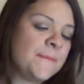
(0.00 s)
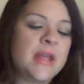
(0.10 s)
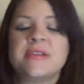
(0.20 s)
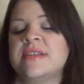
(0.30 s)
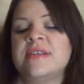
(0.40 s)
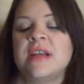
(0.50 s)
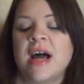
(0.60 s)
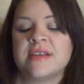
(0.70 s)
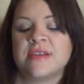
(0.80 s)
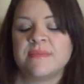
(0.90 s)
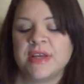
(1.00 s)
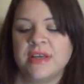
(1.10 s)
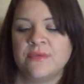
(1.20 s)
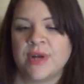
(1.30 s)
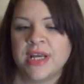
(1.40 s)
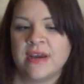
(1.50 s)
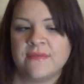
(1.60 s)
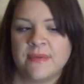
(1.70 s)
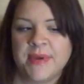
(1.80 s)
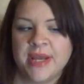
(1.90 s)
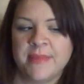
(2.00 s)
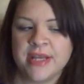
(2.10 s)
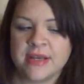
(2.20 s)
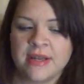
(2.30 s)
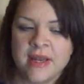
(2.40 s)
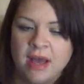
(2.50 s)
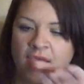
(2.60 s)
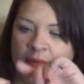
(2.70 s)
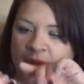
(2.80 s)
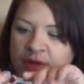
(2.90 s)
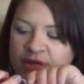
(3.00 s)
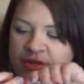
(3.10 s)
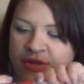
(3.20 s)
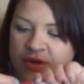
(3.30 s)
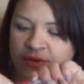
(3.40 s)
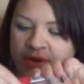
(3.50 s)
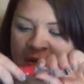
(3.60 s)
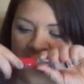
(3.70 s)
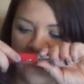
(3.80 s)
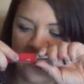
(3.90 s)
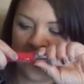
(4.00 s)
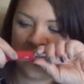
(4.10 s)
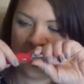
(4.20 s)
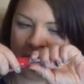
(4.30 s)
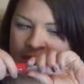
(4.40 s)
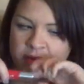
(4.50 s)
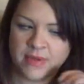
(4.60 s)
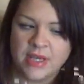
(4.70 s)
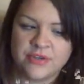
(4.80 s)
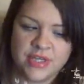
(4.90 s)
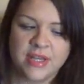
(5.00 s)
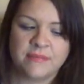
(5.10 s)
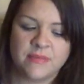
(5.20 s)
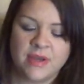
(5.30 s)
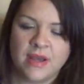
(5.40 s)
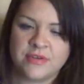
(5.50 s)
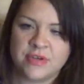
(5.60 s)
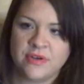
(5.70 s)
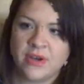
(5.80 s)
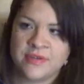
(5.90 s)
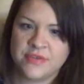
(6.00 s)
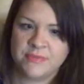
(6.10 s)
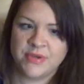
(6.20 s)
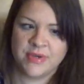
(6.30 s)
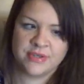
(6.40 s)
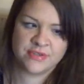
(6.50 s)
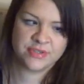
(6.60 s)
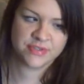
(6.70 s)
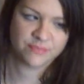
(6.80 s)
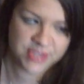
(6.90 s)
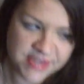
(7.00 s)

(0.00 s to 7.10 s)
This is not something you want to get for pigment. I'm going to show you, actually, I'll zoom you in, so just 1